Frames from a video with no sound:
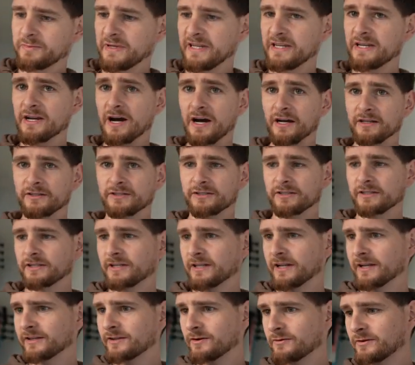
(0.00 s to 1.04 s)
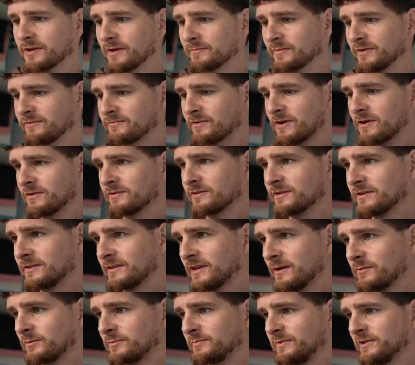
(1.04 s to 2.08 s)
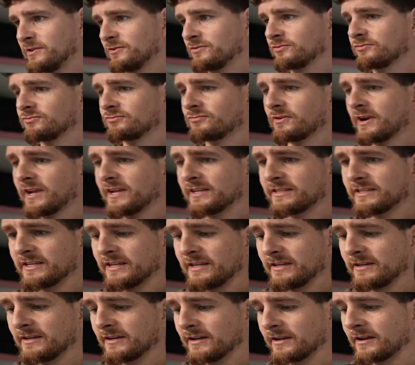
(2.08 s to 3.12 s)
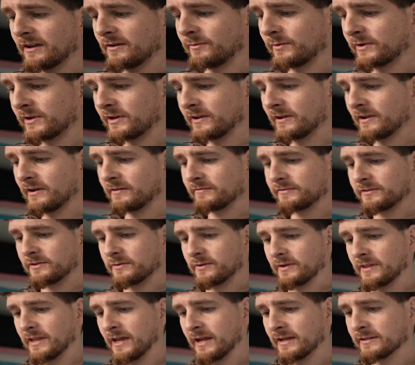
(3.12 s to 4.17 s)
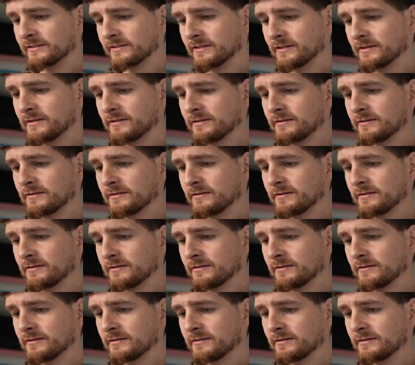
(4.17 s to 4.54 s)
be nuts. Like, don't get me wrong, that would be crazy, and I would love doing that.